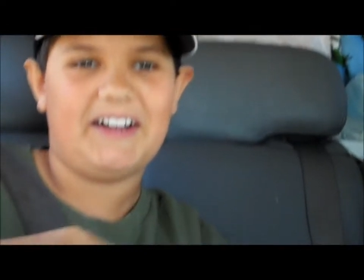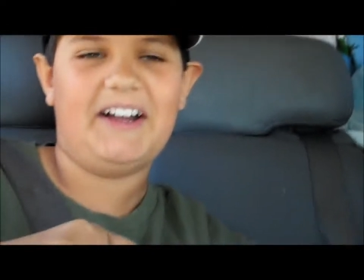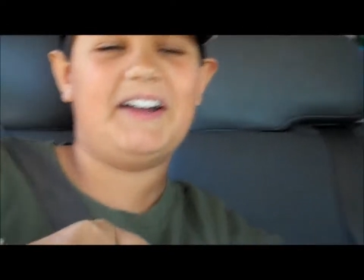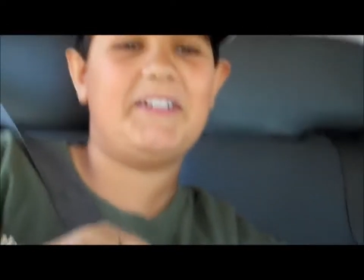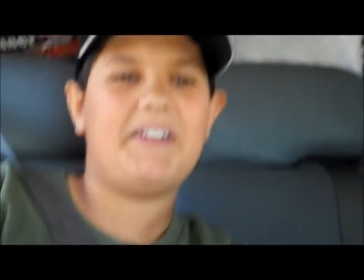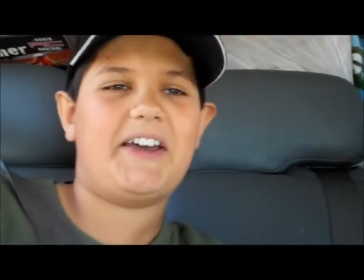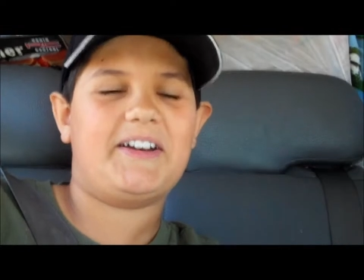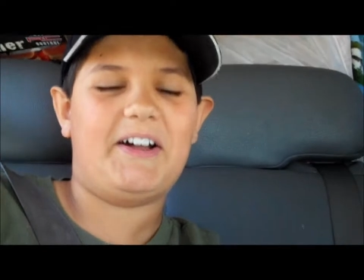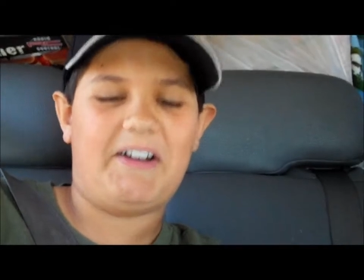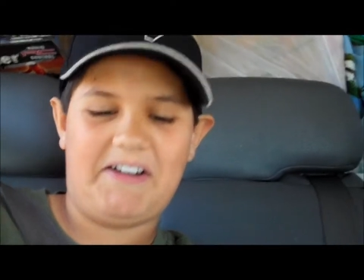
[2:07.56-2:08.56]
Oh, uh, not at
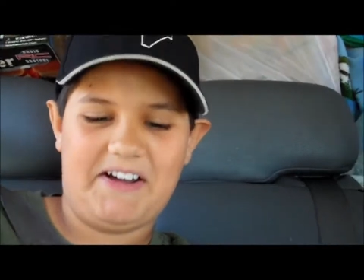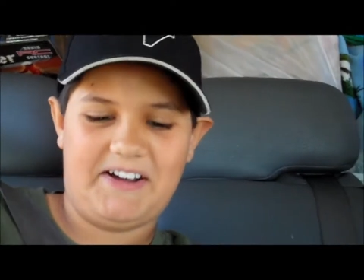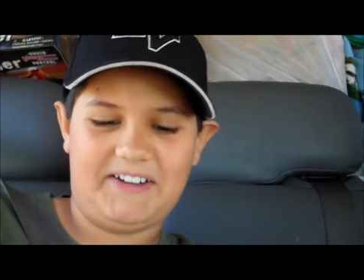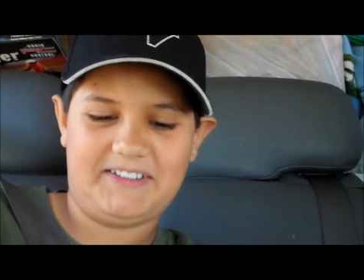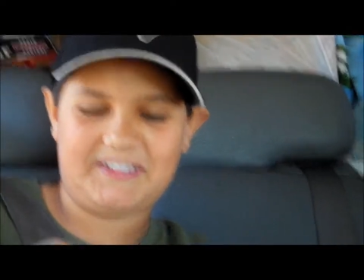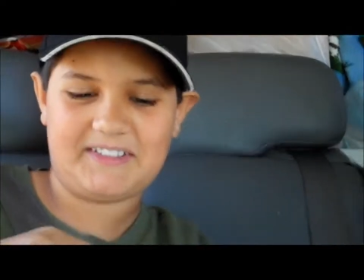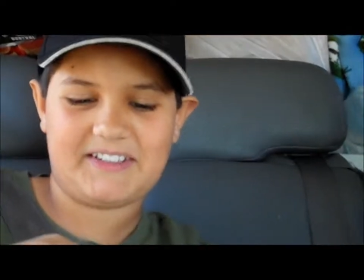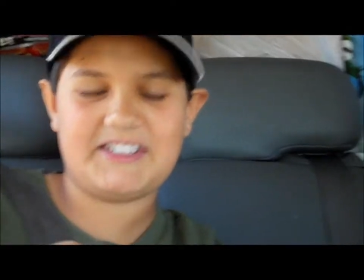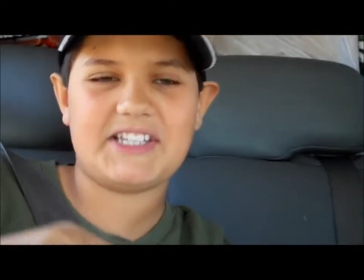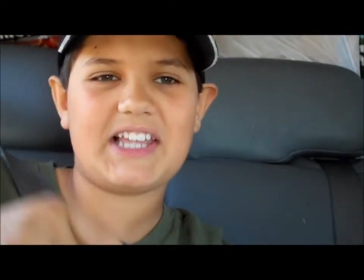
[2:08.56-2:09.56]
all.
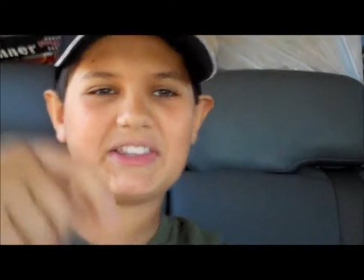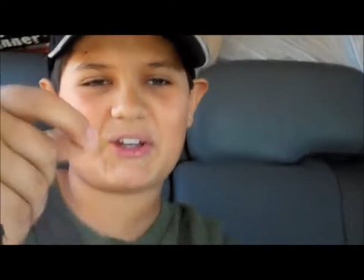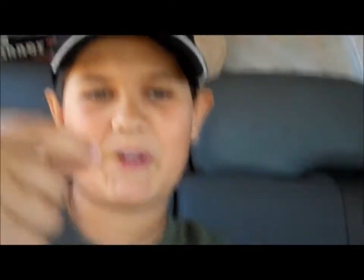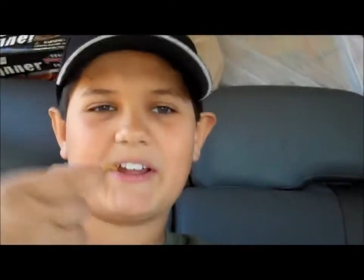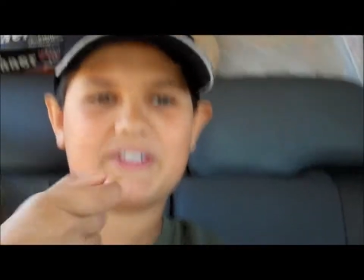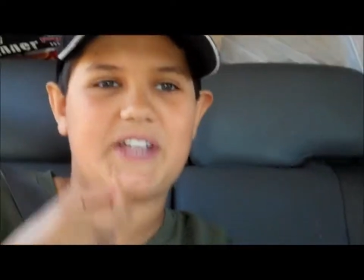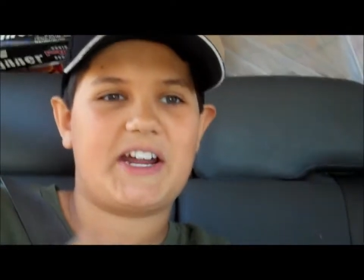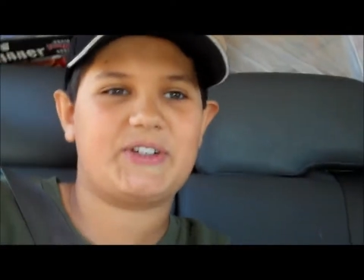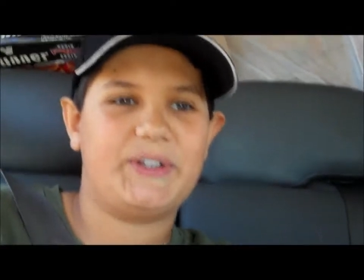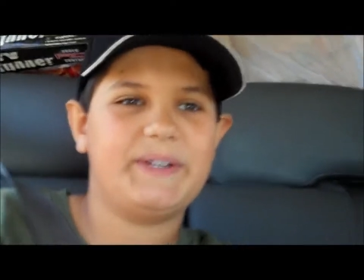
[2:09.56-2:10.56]
This is like the crickets,
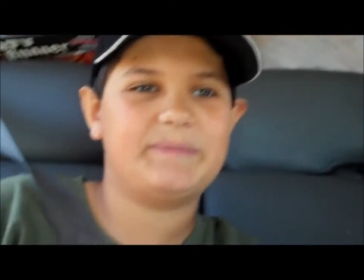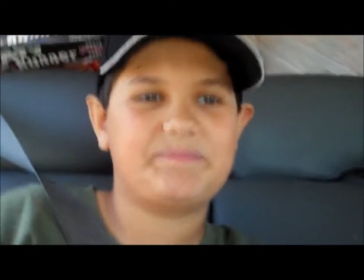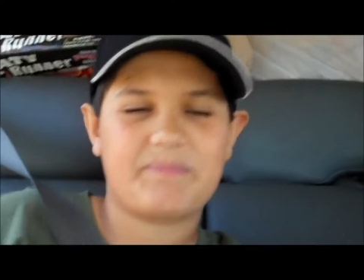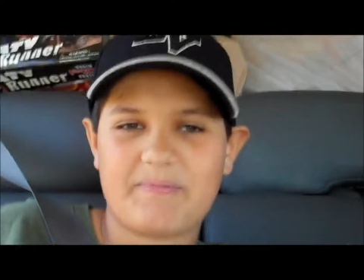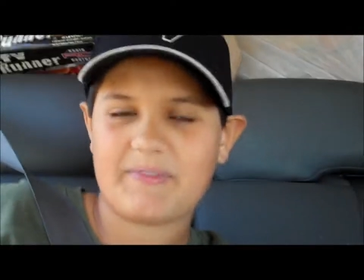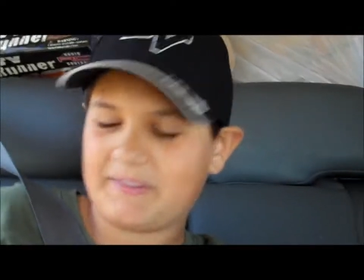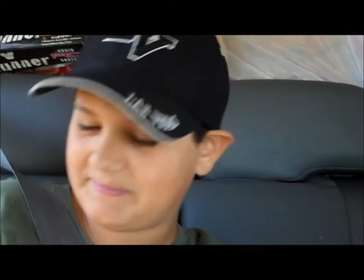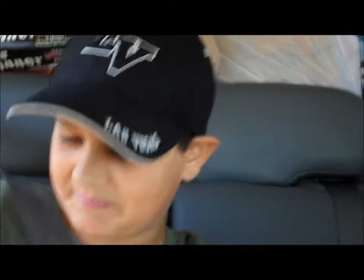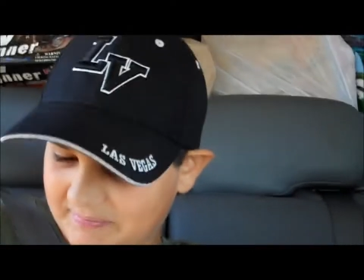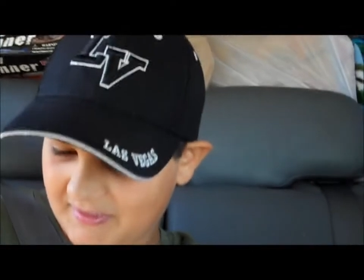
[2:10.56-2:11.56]
actually.
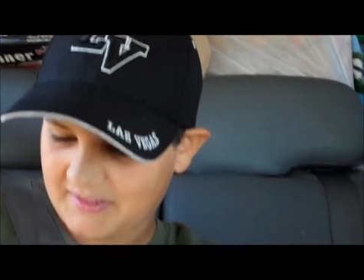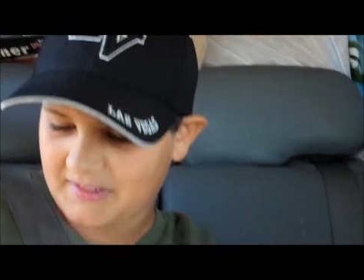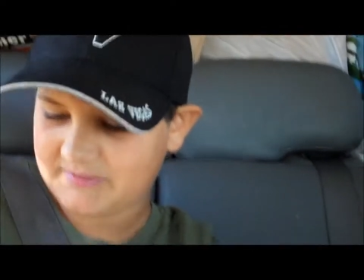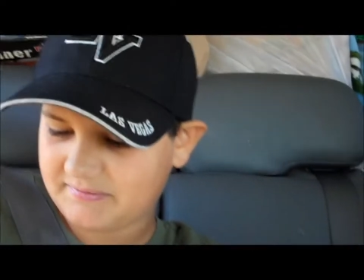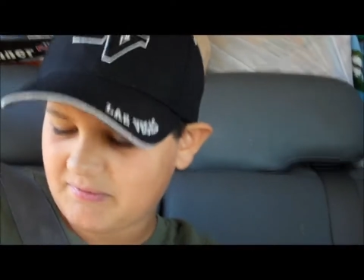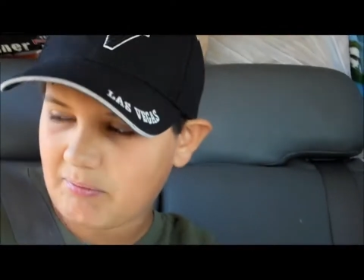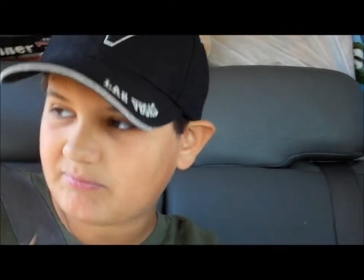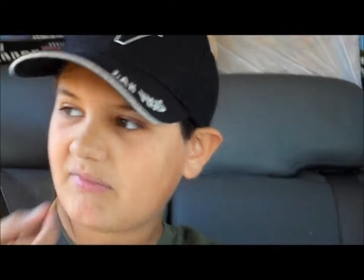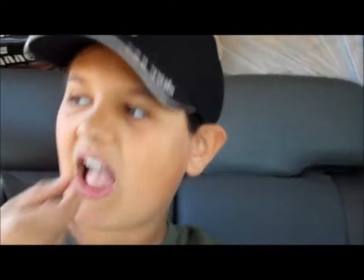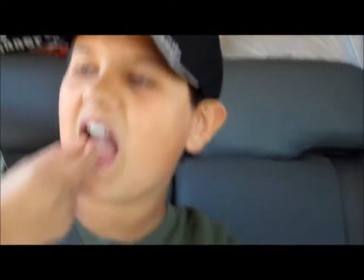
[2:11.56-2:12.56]
It tastes like
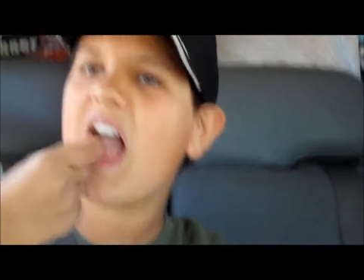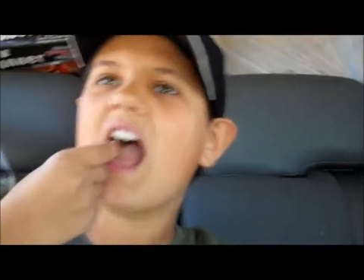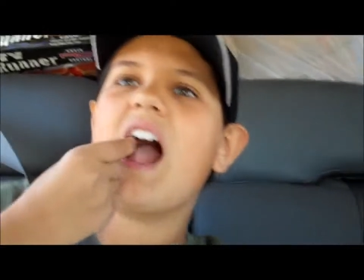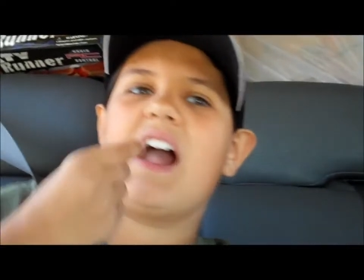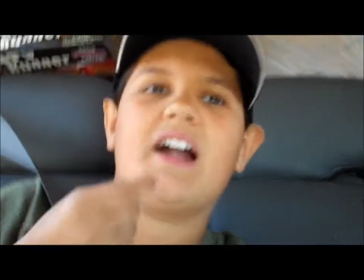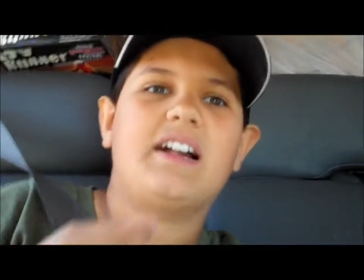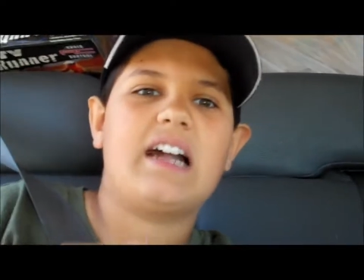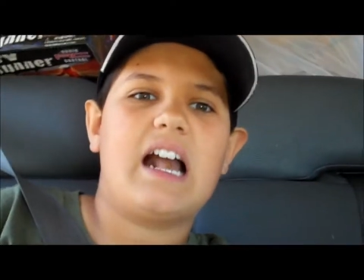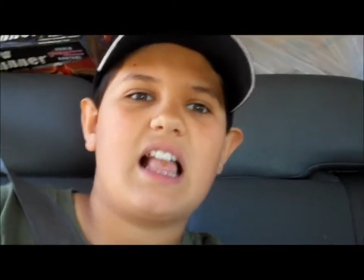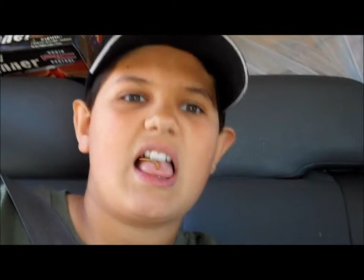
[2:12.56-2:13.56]
just an ectos, just
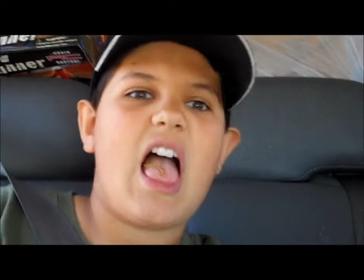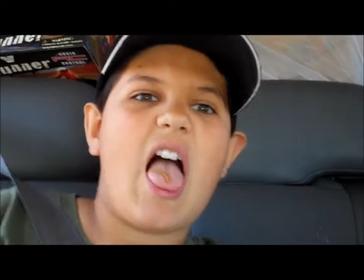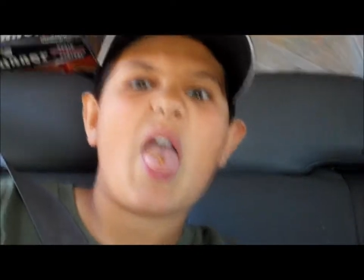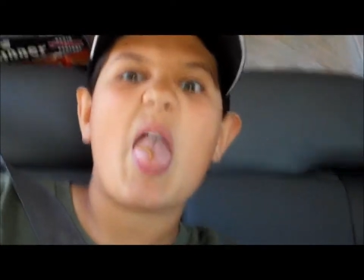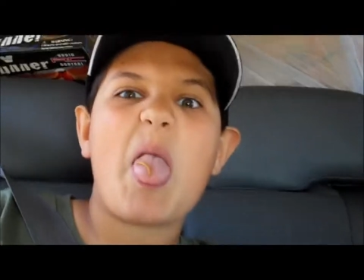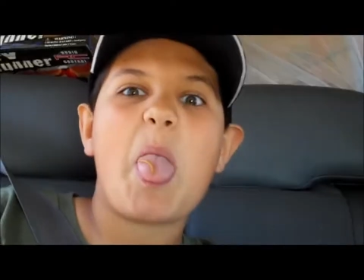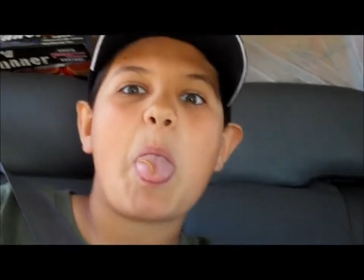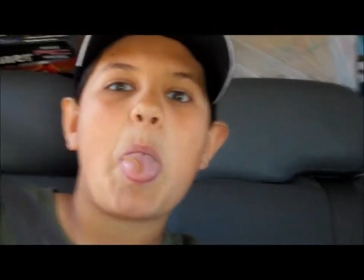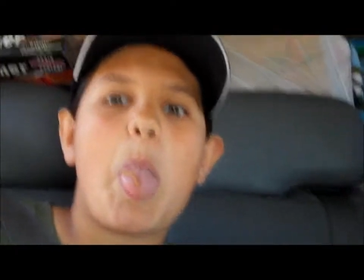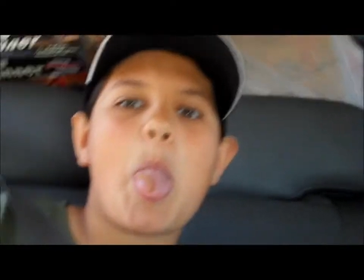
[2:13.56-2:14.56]
an
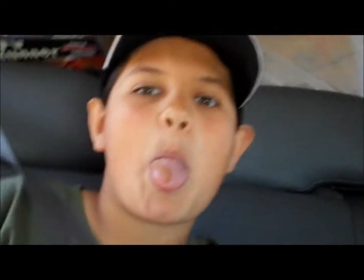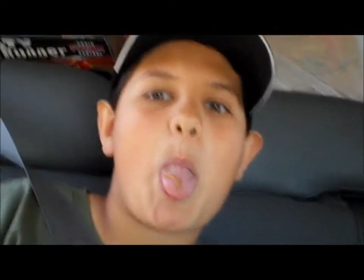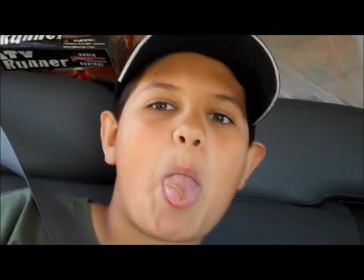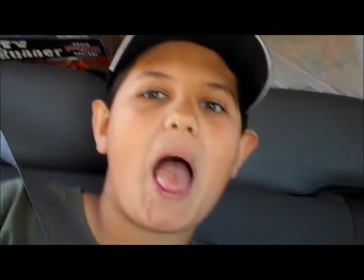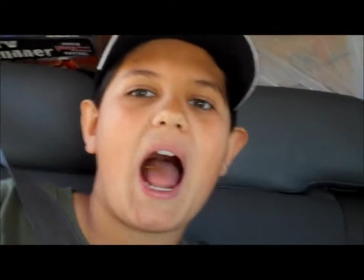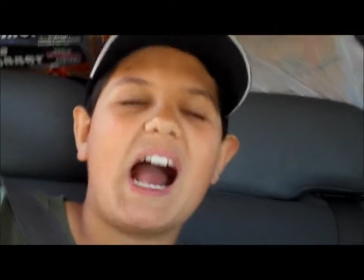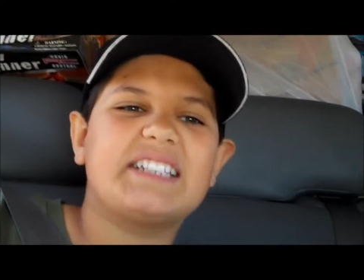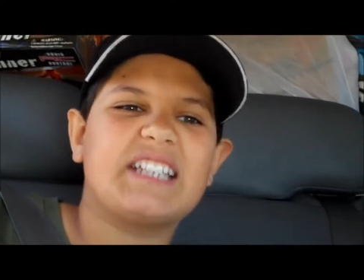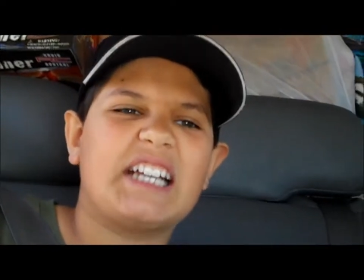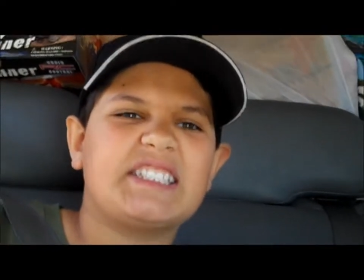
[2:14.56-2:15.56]
ectoskeleton,
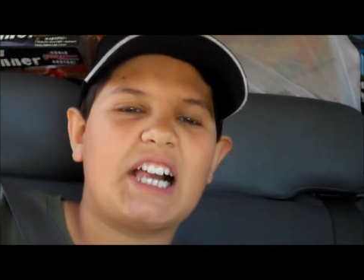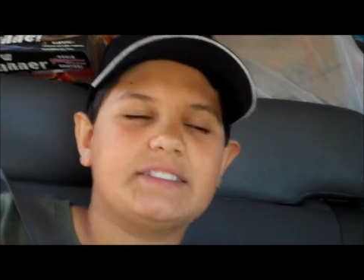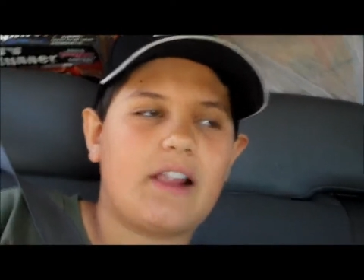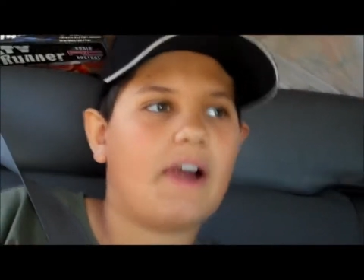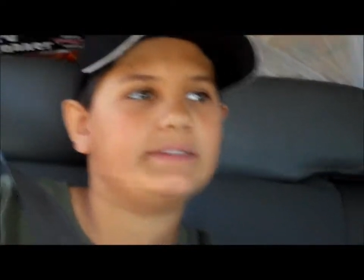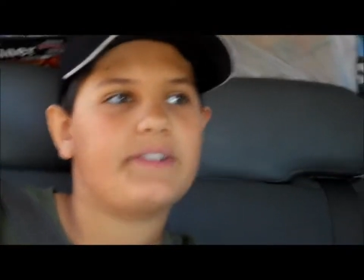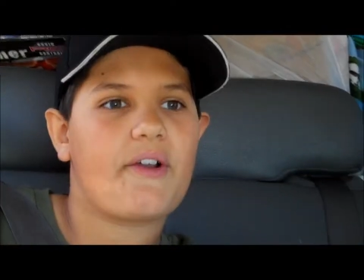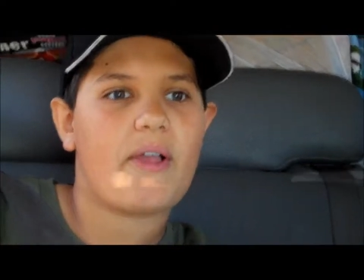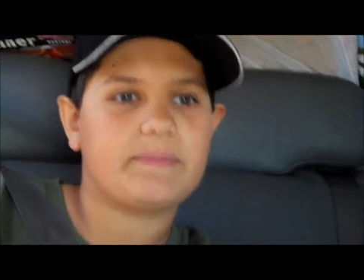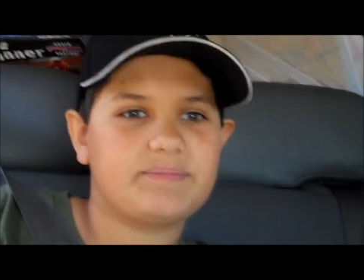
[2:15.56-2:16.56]
barbecue with barbecue
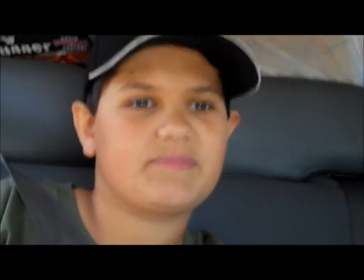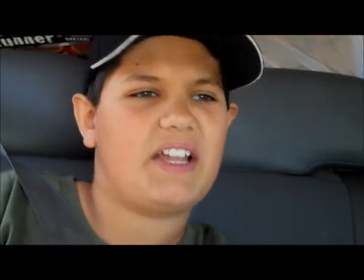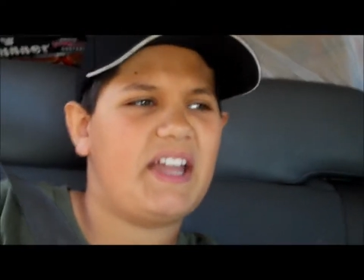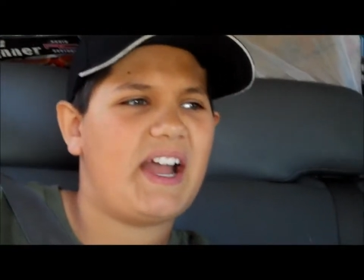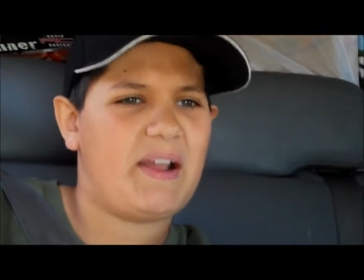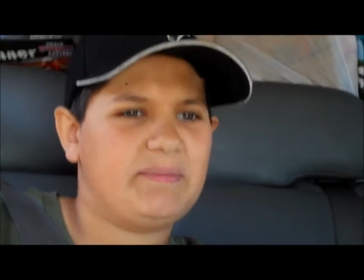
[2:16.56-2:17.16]
flavor. Yeah.